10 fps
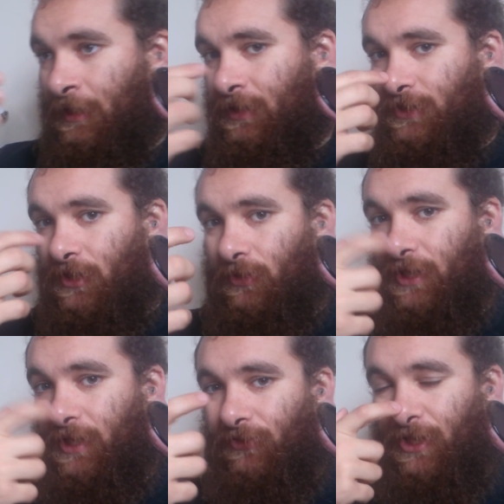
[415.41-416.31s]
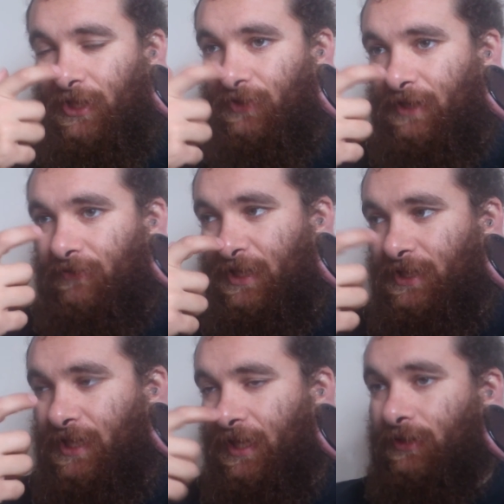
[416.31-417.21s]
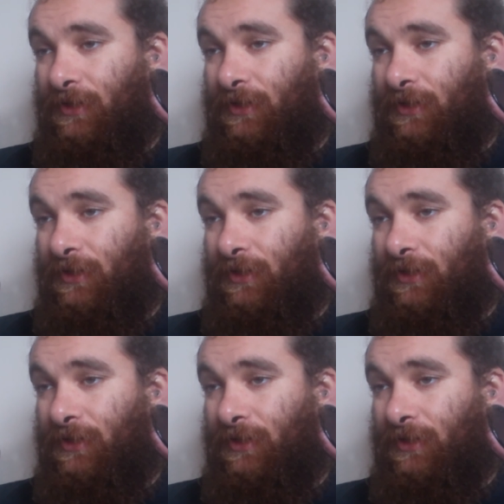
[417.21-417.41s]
There's no give in it if it ever gets hit,